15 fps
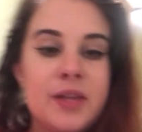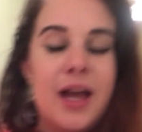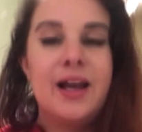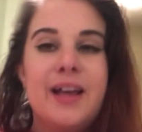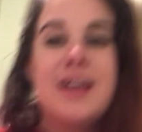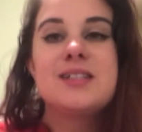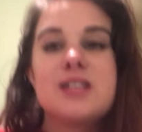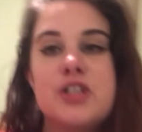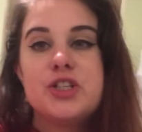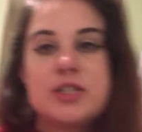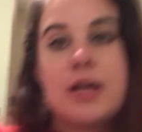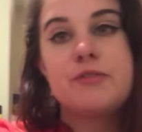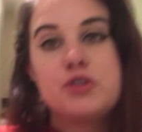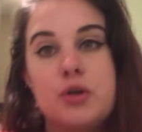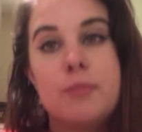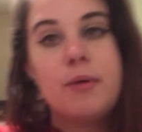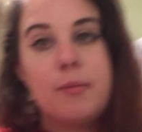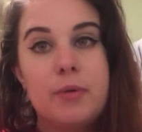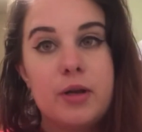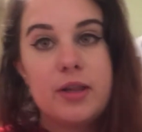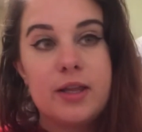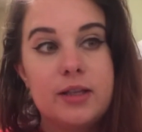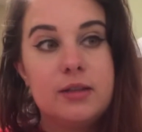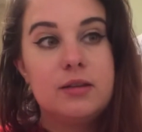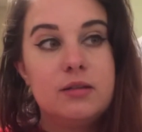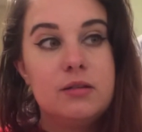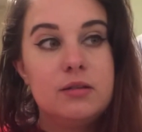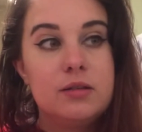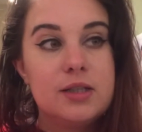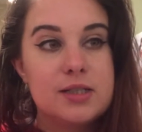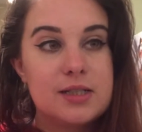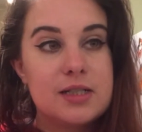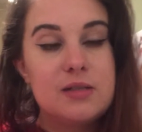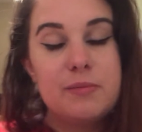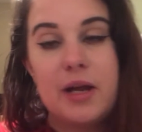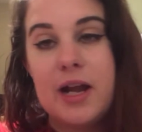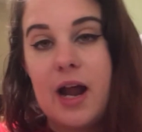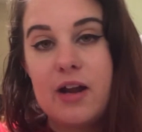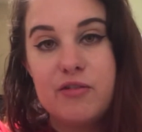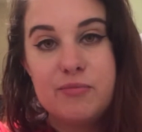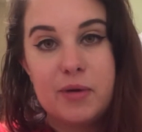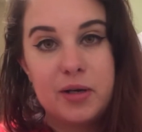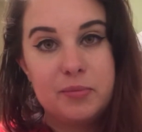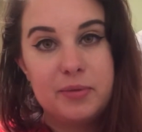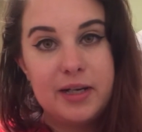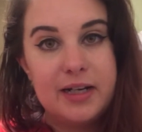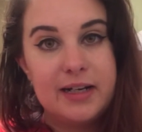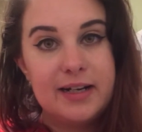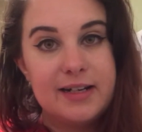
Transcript: I guess I just have to remember that this is made out of mung bean.